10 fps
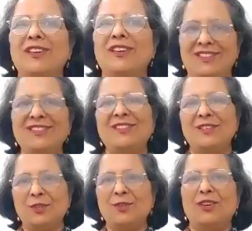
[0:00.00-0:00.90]
Okay,
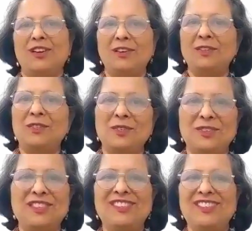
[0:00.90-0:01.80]
sure.
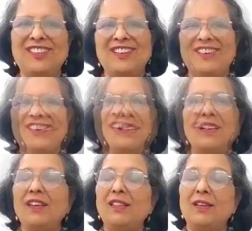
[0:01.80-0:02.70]
Understood.
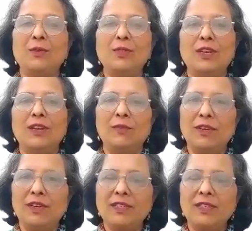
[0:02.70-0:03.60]
Great. That was a
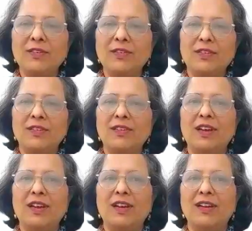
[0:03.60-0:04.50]
lovely
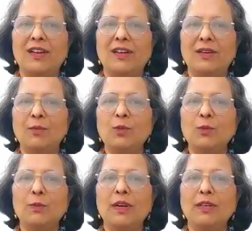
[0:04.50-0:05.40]
discussion, and I'm
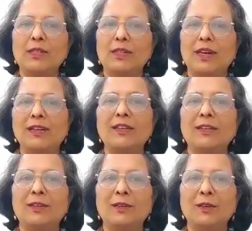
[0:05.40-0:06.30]
super
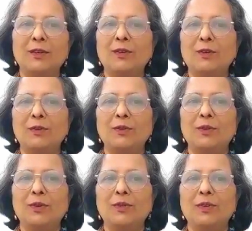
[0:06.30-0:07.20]
excited to
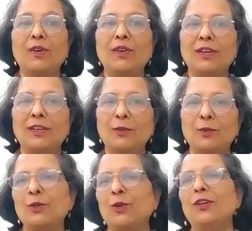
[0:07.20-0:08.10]
already
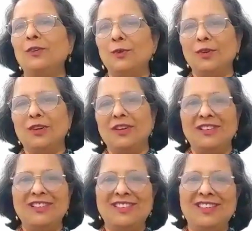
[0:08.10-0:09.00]
to join
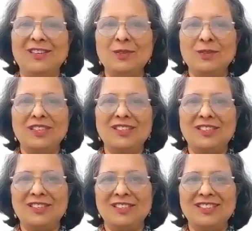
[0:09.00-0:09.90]
your
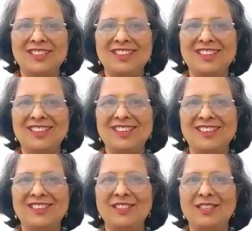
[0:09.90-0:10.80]
association
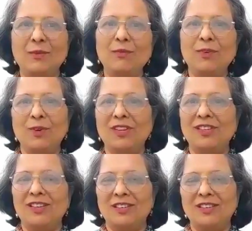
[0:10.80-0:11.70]
in some way
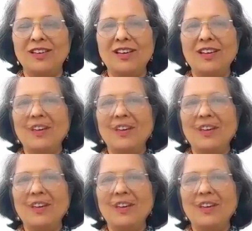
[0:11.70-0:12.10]
or the other.